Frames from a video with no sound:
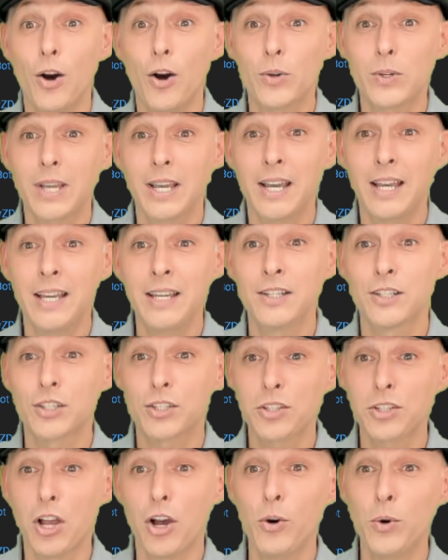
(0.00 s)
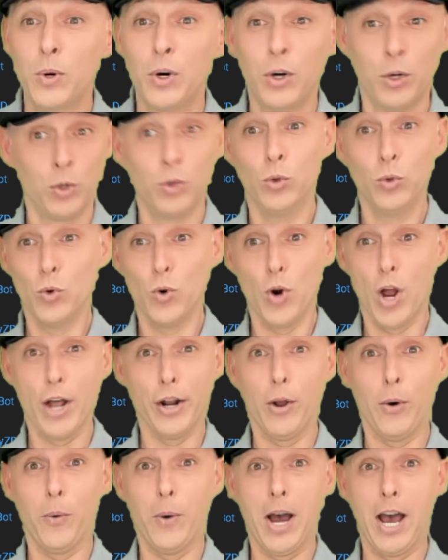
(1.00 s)
Okay, so
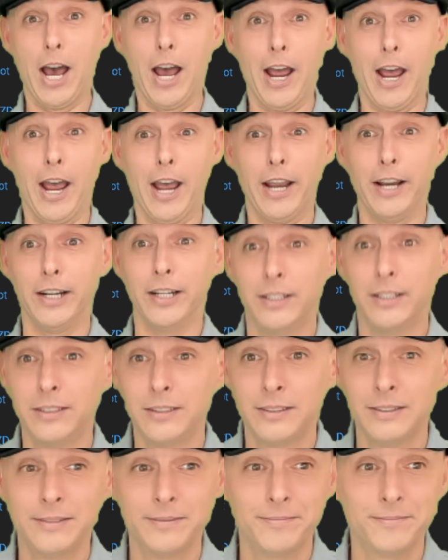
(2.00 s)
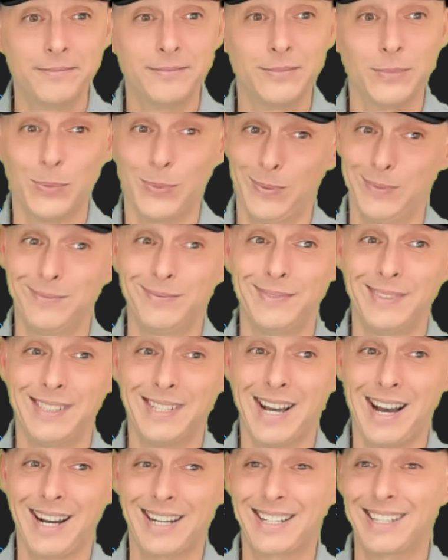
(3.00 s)
run away!
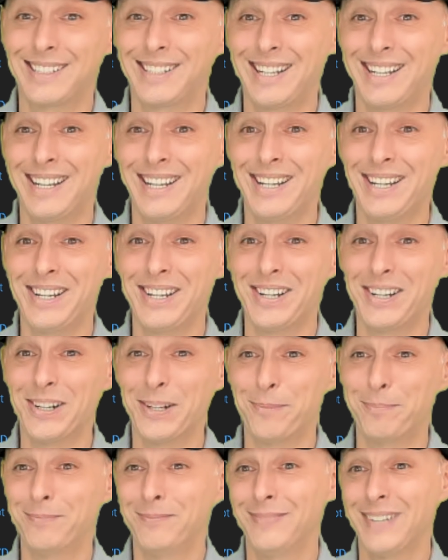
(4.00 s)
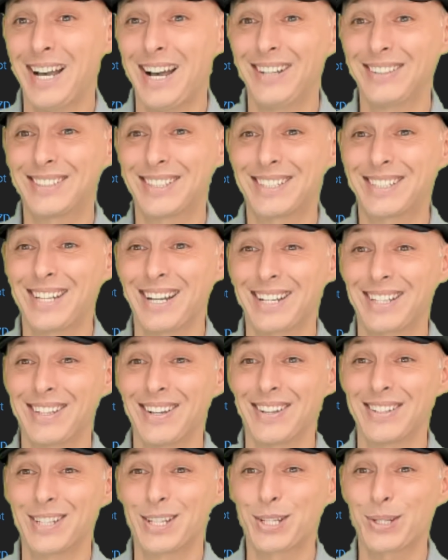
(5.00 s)
Not gonna help. I'll just check
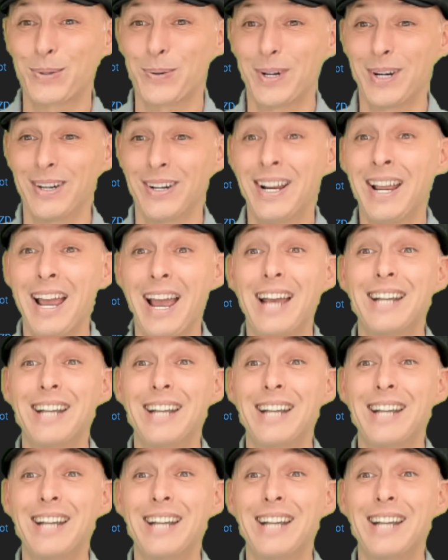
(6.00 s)
you on this square.